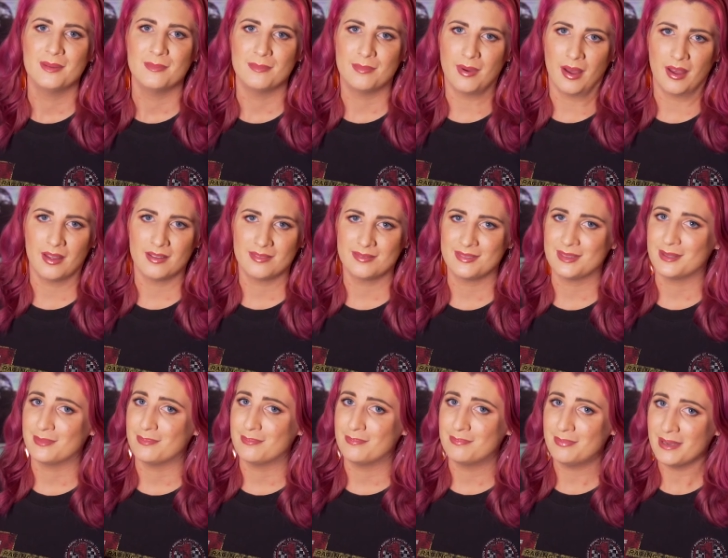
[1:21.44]
But
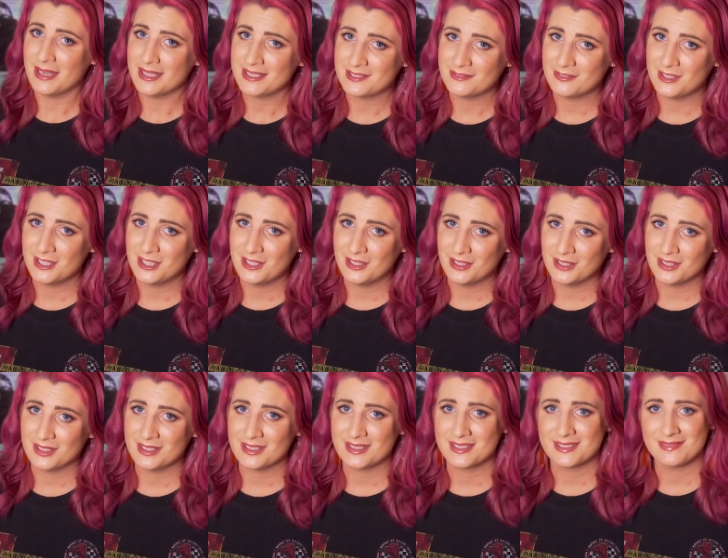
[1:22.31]
the best
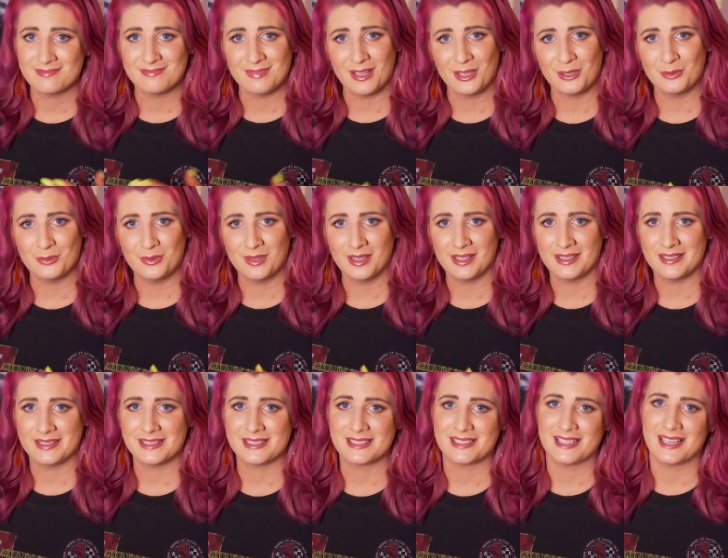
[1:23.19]
videos are the
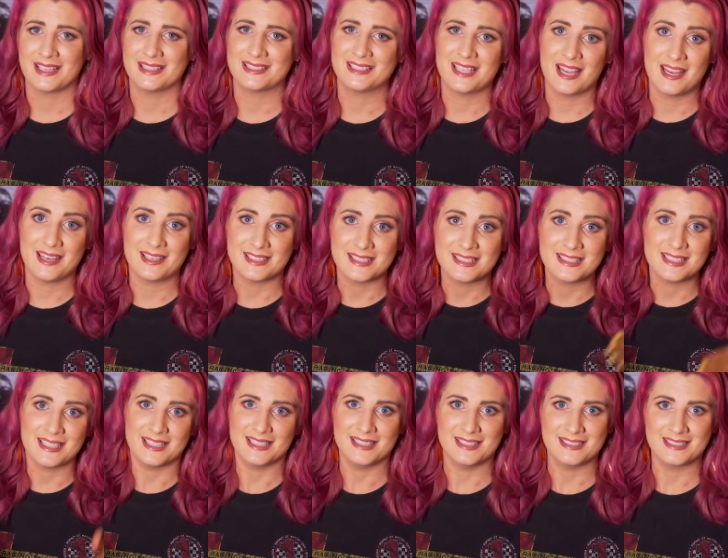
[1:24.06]
ones that take us
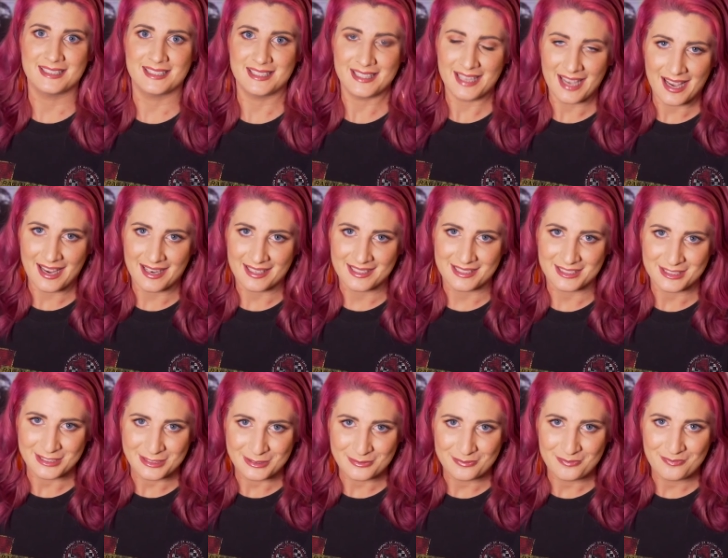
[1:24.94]
into the
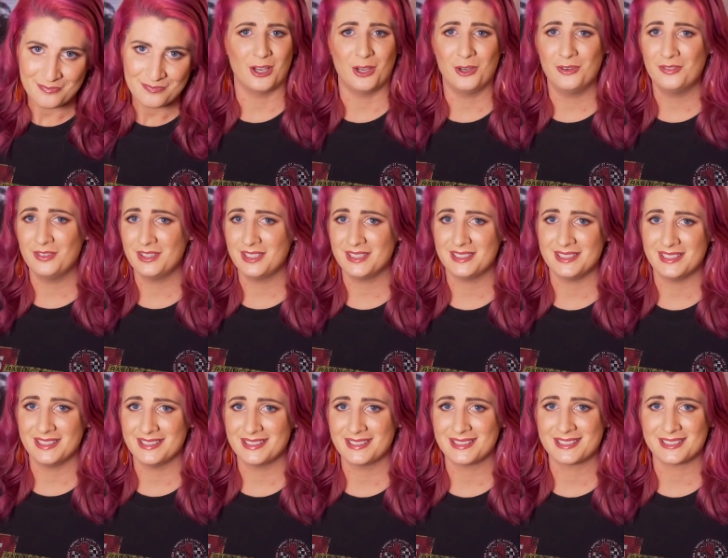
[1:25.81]
action. Over the
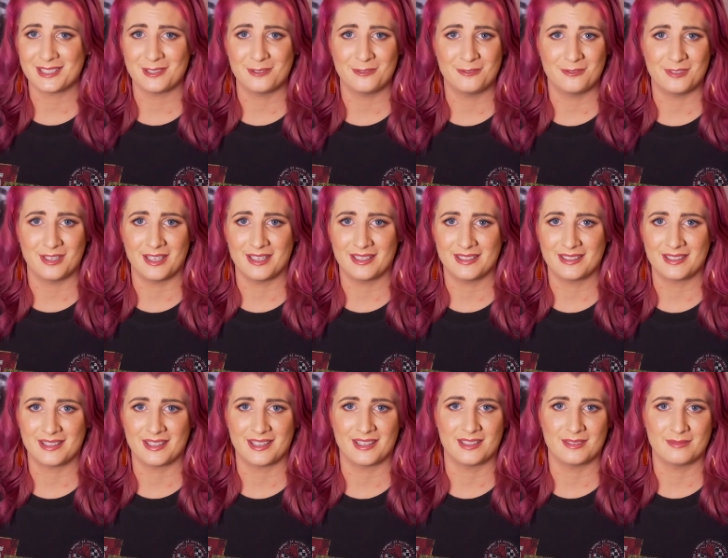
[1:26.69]
years, I've found
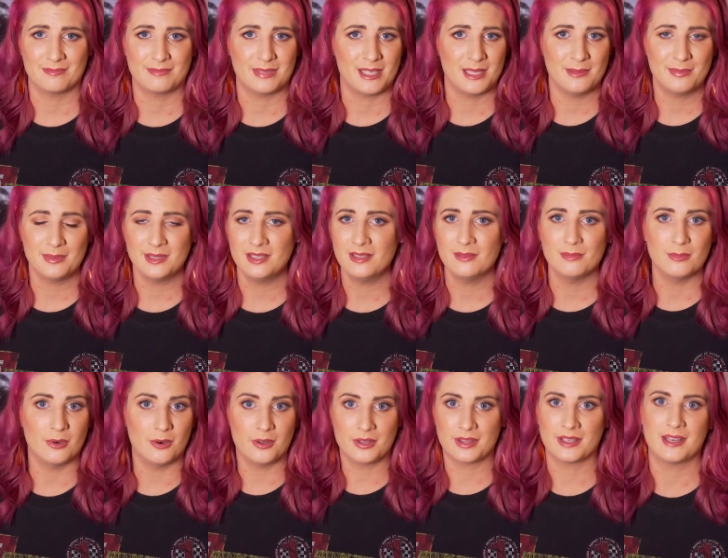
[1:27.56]
that people are
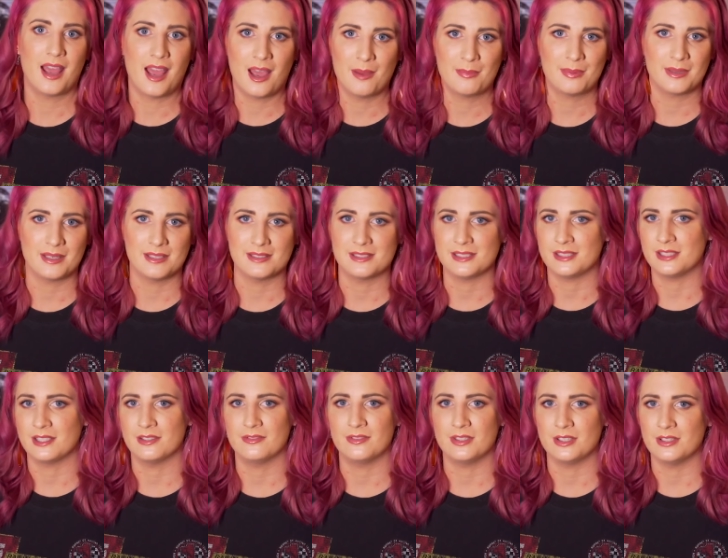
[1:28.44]
more than happy to
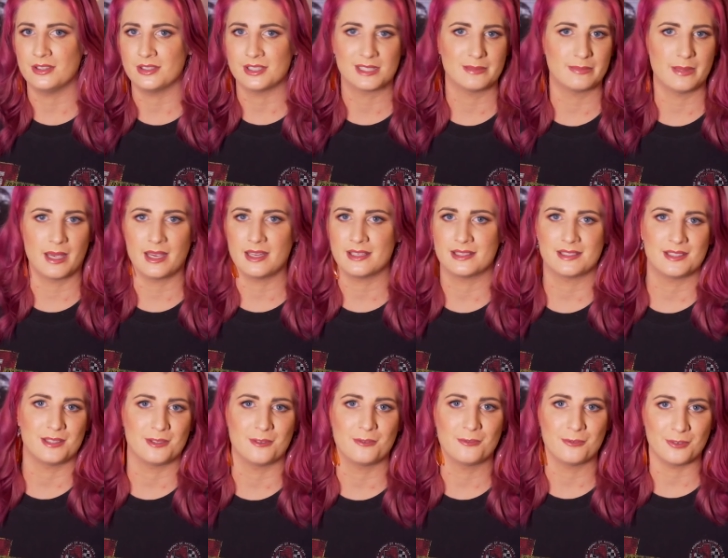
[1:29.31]
give you the space
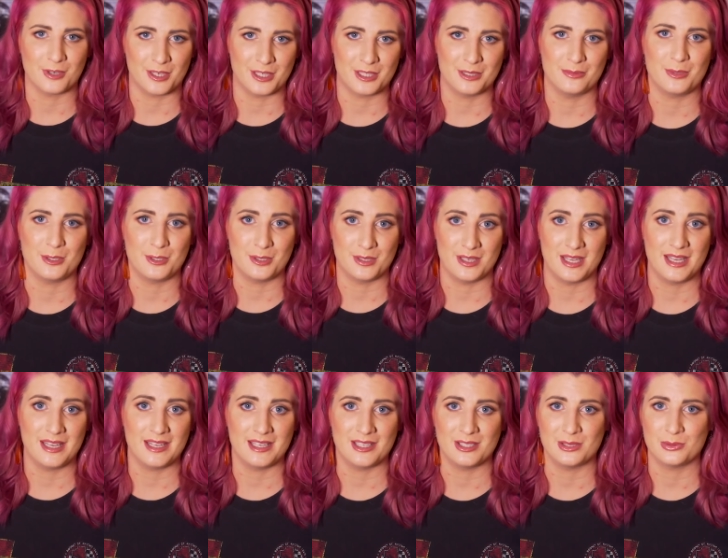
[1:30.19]
and the freedom you
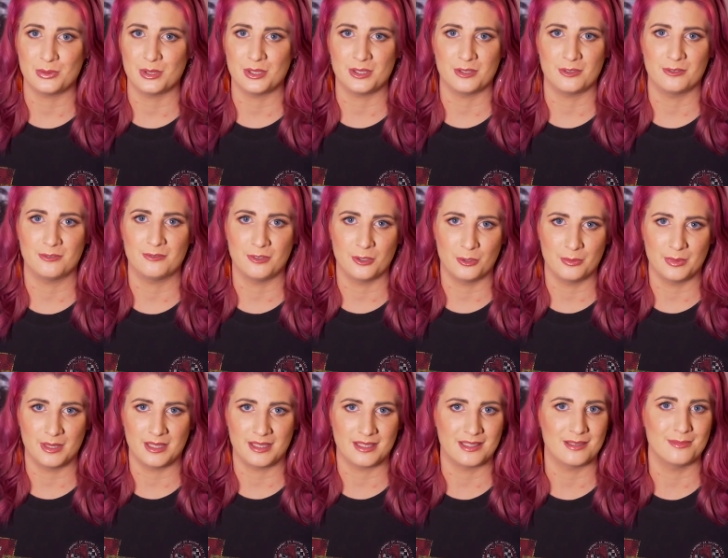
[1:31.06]
need when you're
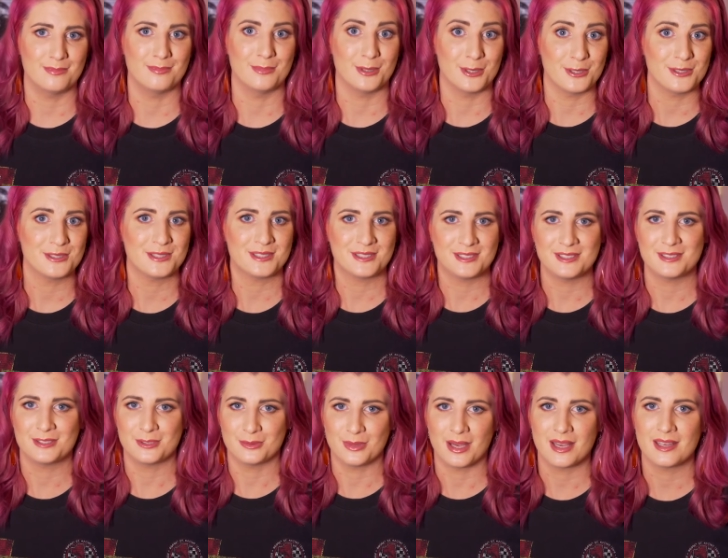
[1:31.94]
filming in most
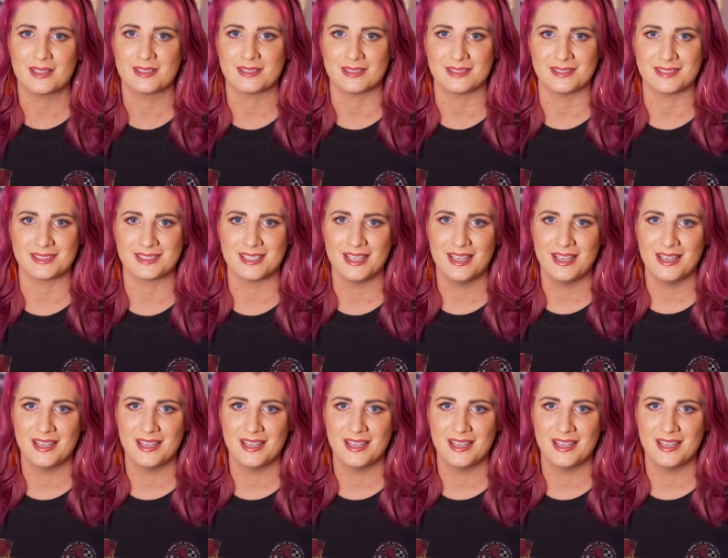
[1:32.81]
situations.